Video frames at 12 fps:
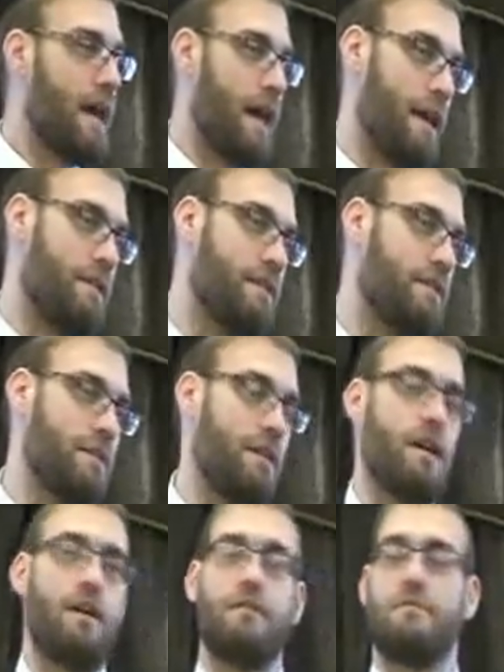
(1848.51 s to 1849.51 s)
And,
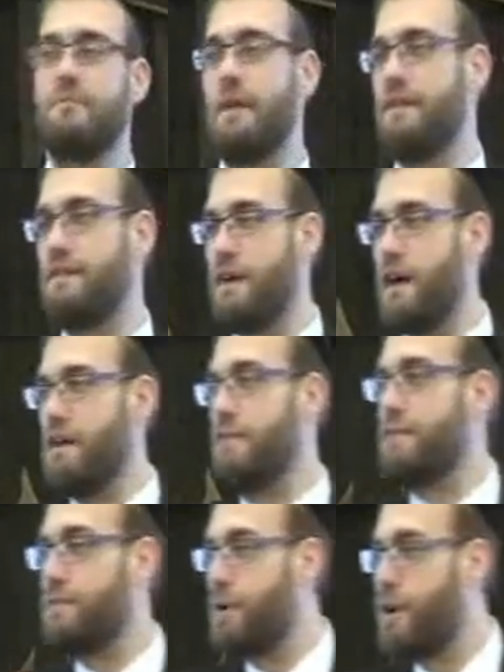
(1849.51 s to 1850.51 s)
it started
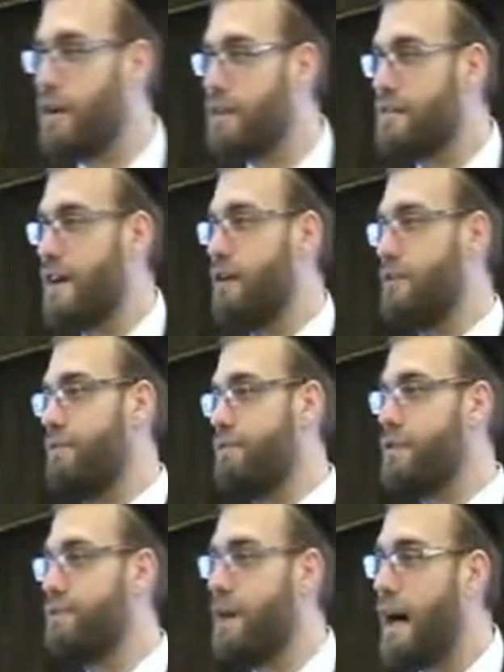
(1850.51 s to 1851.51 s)
small. It started with a
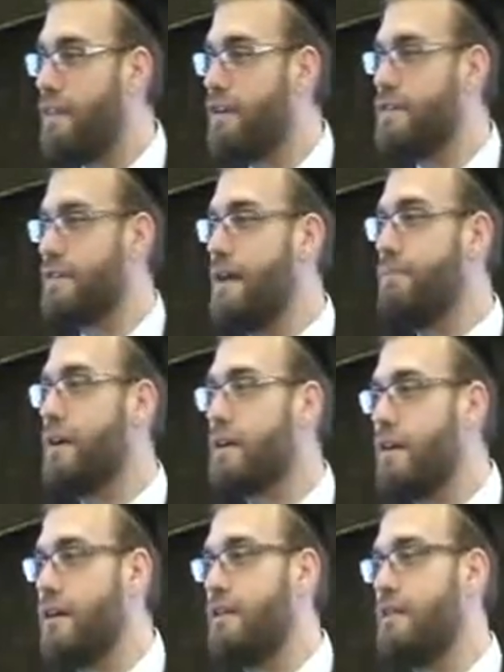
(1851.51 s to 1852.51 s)
few fathers. Nebuch,
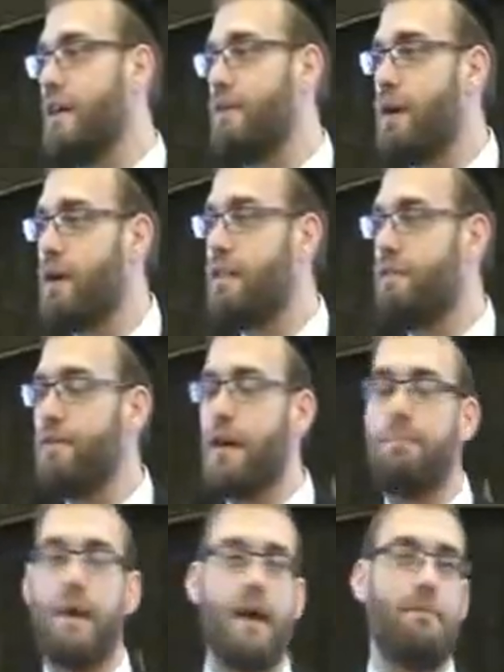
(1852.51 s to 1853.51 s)
they
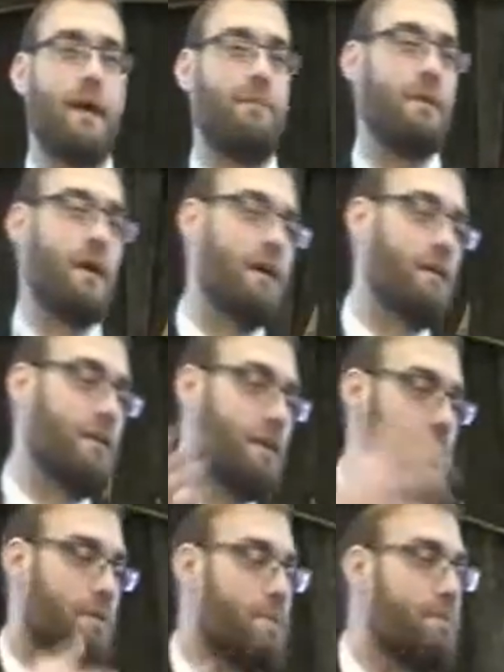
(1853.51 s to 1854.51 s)
felt bad. Maybe, all right,
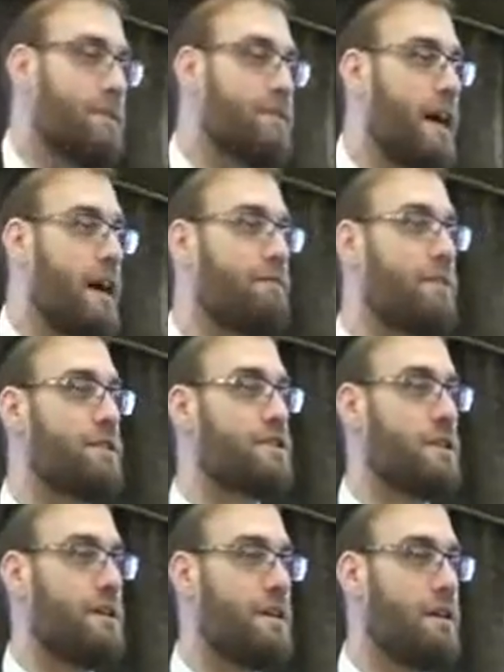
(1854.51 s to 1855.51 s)
we'll be mitzvah to the
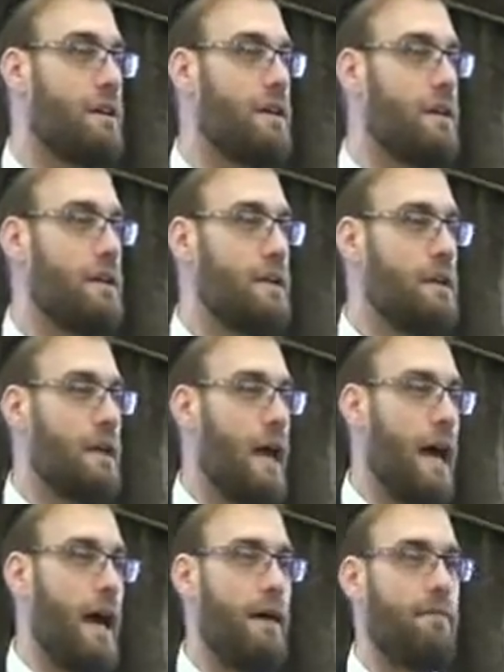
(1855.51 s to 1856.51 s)
shir.
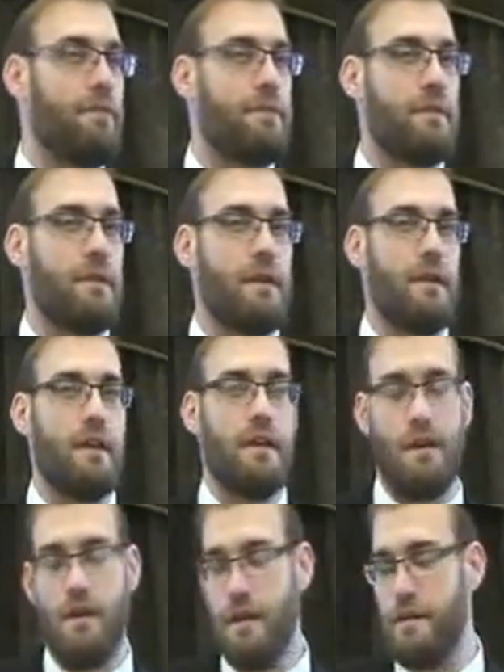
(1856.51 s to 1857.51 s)
And,
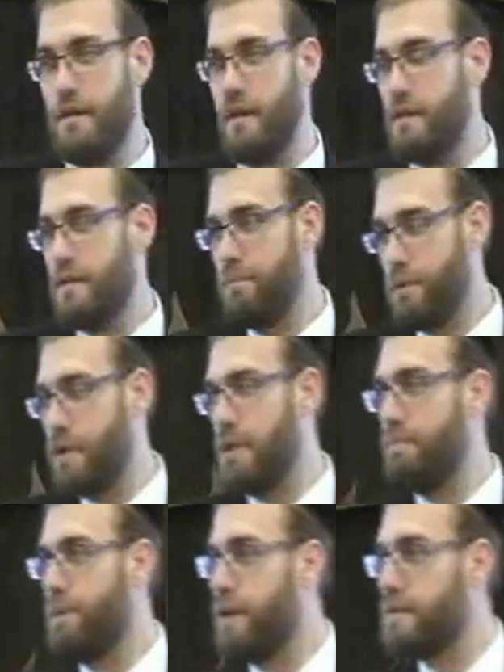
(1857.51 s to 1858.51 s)
he's a
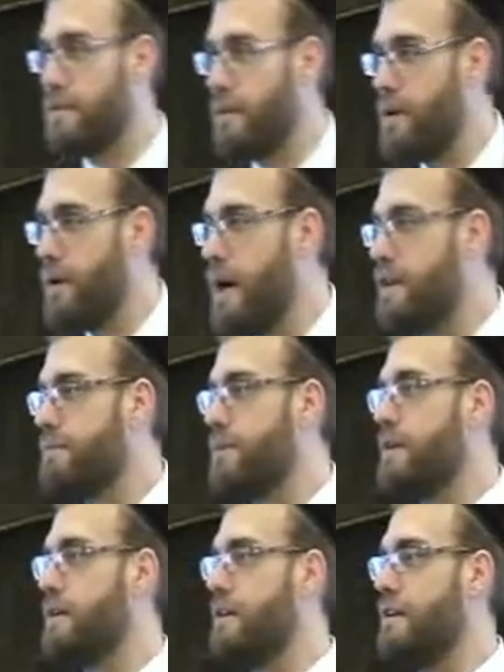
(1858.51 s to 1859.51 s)
brilliant person, Rebbe
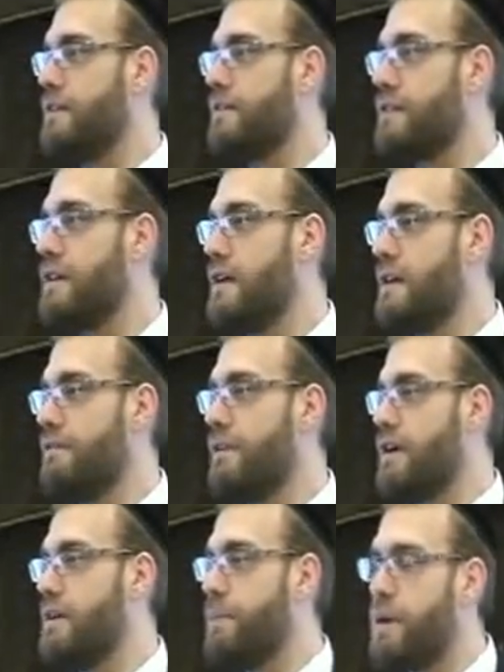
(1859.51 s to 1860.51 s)
Reisman, and he's
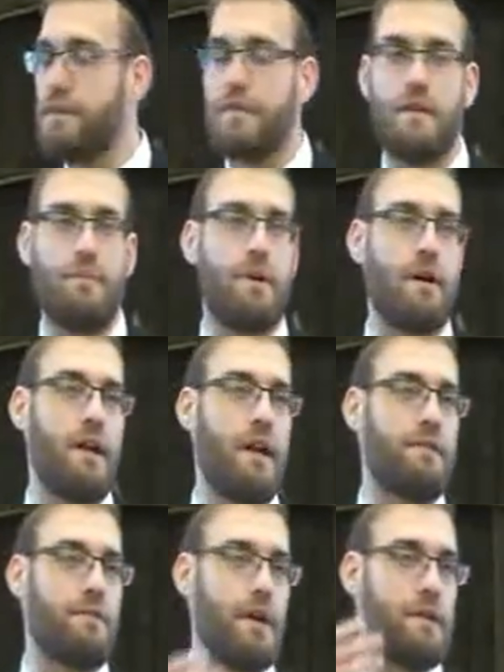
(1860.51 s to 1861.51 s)
very personable. He
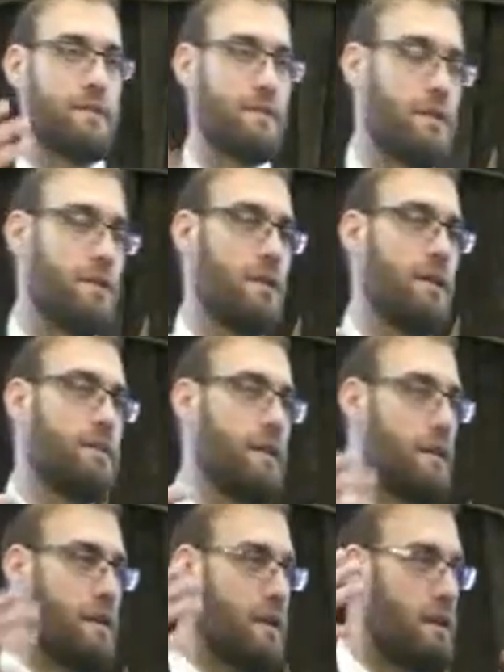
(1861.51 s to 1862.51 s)
has great stories,
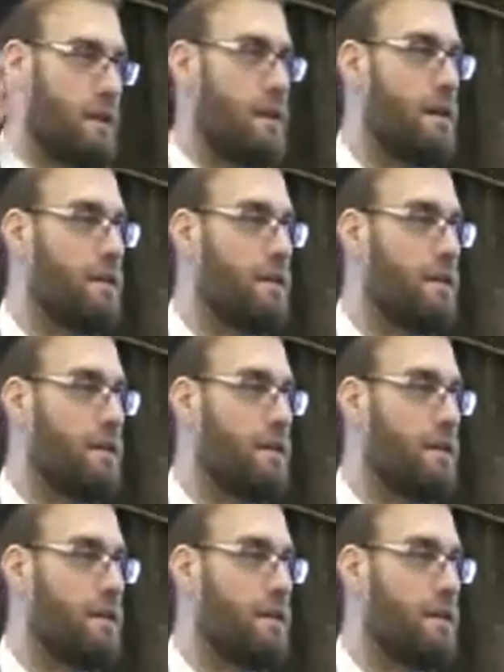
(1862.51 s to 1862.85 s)
and he